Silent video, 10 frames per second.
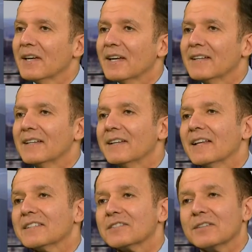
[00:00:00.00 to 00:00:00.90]
And
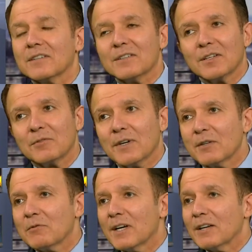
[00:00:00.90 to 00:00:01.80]
that's a great
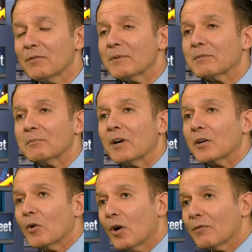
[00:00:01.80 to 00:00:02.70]
way for people to buy
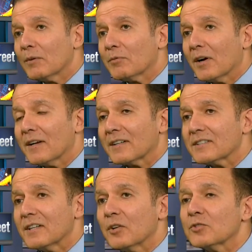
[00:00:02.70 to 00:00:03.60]
all of our
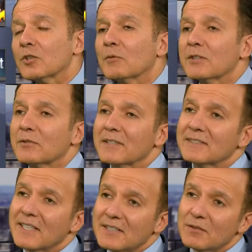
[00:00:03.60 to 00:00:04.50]
products and also a way to
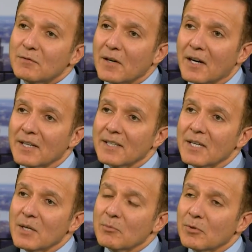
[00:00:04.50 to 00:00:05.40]
identify
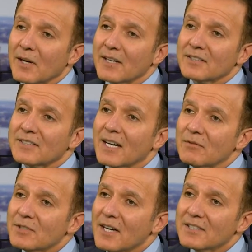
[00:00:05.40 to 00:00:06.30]
products to
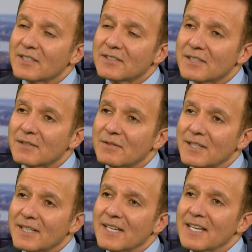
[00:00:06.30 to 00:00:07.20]
advertise on TV